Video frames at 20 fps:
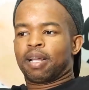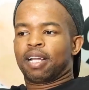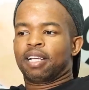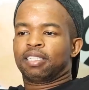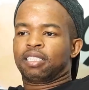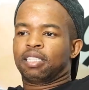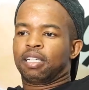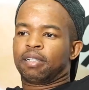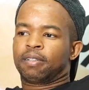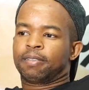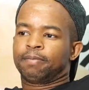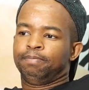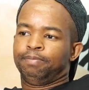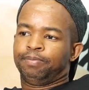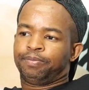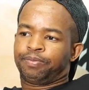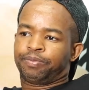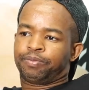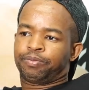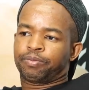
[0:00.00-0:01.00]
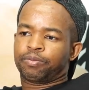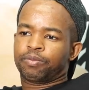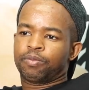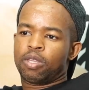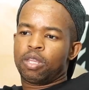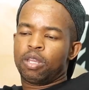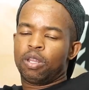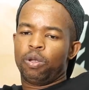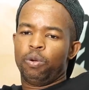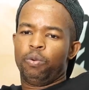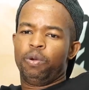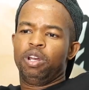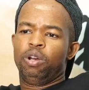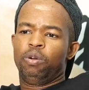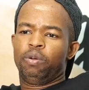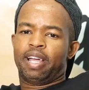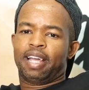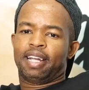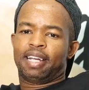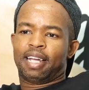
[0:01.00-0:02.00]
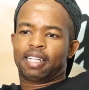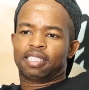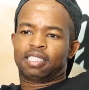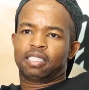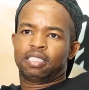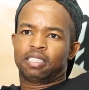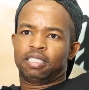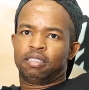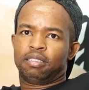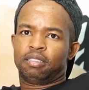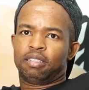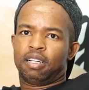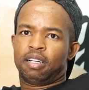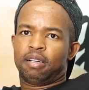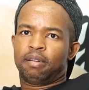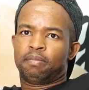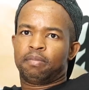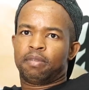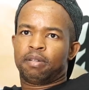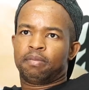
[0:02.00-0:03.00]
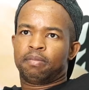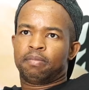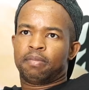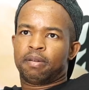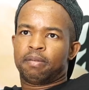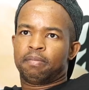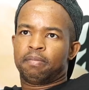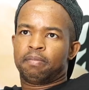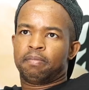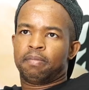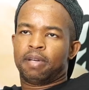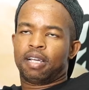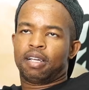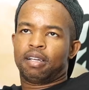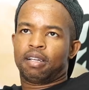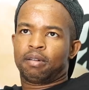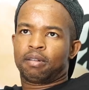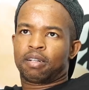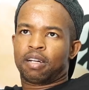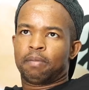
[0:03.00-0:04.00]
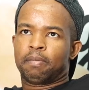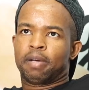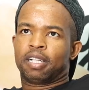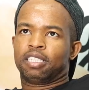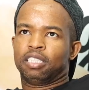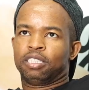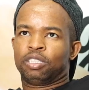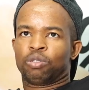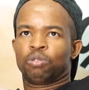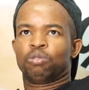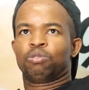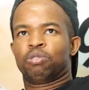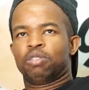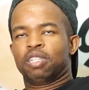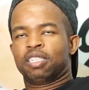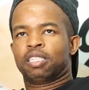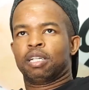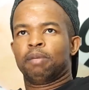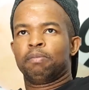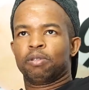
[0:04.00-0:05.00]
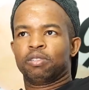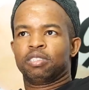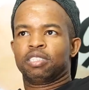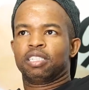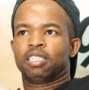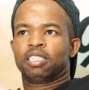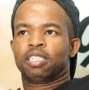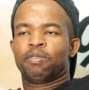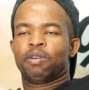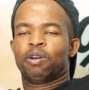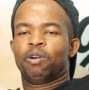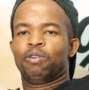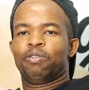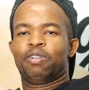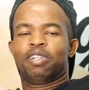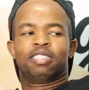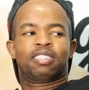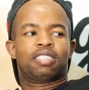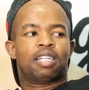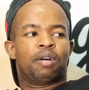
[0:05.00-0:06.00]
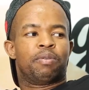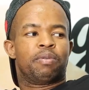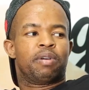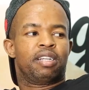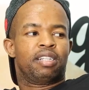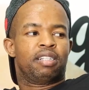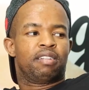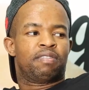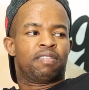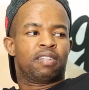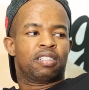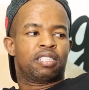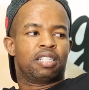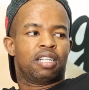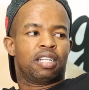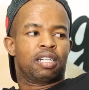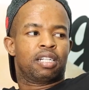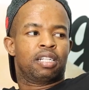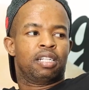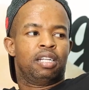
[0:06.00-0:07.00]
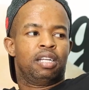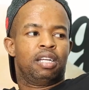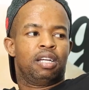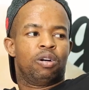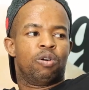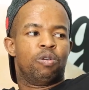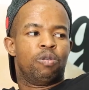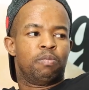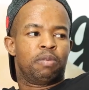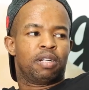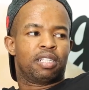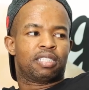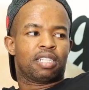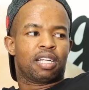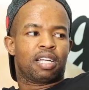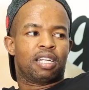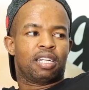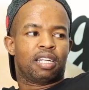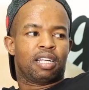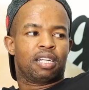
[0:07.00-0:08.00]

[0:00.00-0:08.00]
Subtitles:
But as I said, when you look at last season, Real Madrid's route to the Champions League, they were always away in the first leg, home in the second